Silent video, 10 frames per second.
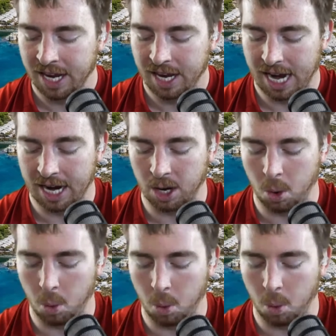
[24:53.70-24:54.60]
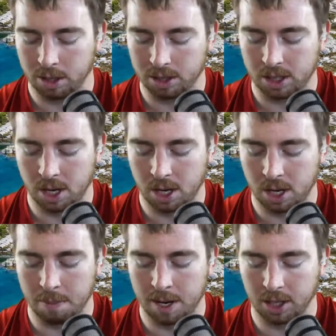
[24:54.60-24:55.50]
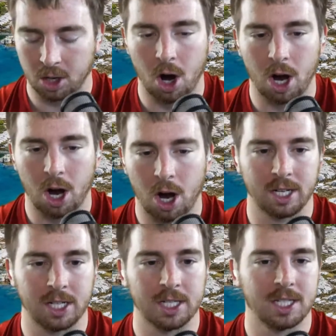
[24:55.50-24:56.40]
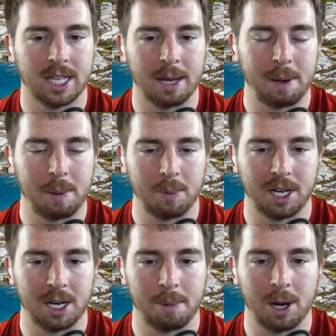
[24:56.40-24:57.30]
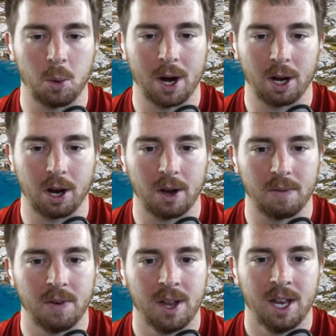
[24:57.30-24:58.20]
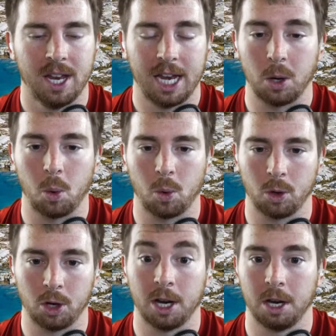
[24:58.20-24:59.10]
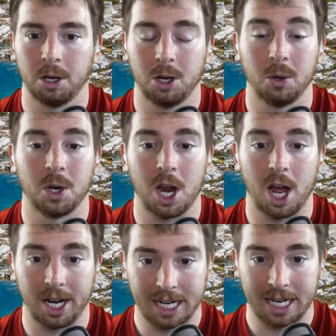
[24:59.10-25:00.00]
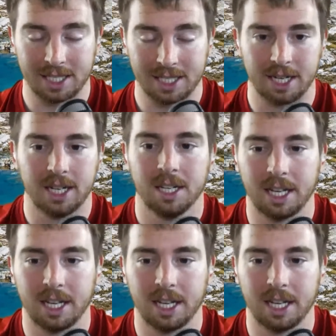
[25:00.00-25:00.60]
And what are some cautions that people need to be aware of in order to not get sick?